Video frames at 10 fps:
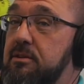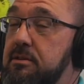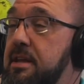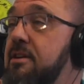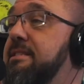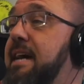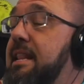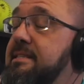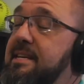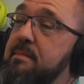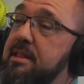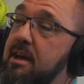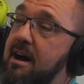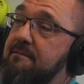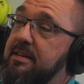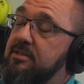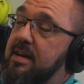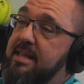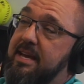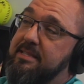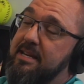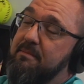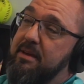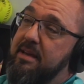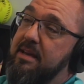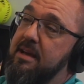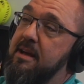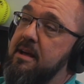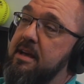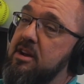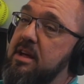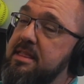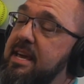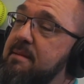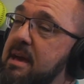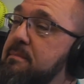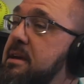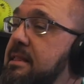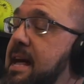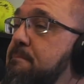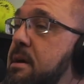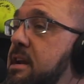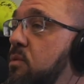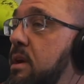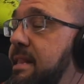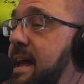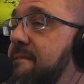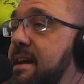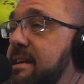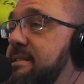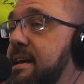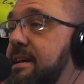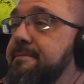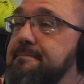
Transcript: They're excited to see him in the offense. So I think it's going to be, I think he may be a lot better than what a lot of fans think.